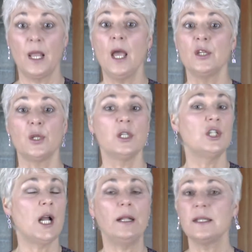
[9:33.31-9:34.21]
So the
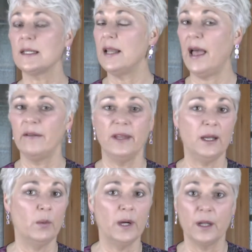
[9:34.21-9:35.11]
child doesn't have
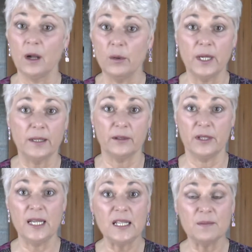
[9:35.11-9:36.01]
anywhere to go to get their
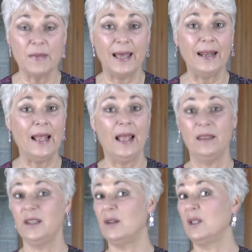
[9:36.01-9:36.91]
needs met,
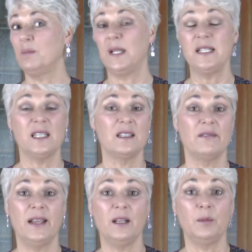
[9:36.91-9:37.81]
and the only place that's
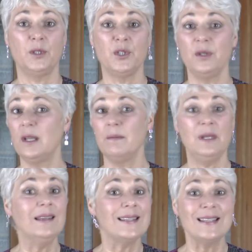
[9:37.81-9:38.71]
available to them
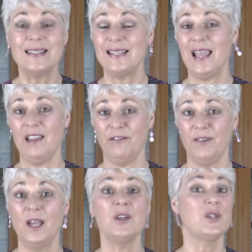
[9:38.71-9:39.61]
isn't safe.
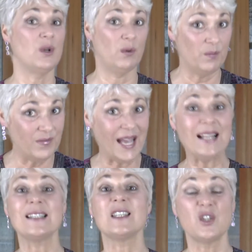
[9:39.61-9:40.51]
So
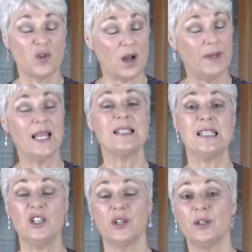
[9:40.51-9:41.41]
that's the trauma, that's
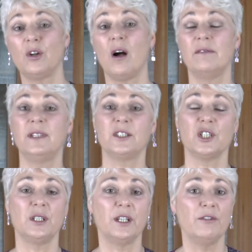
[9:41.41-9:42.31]
the internal conflict
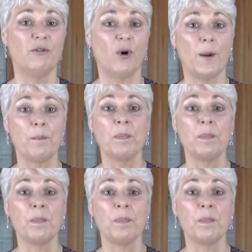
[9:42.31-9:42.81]
you're looking for.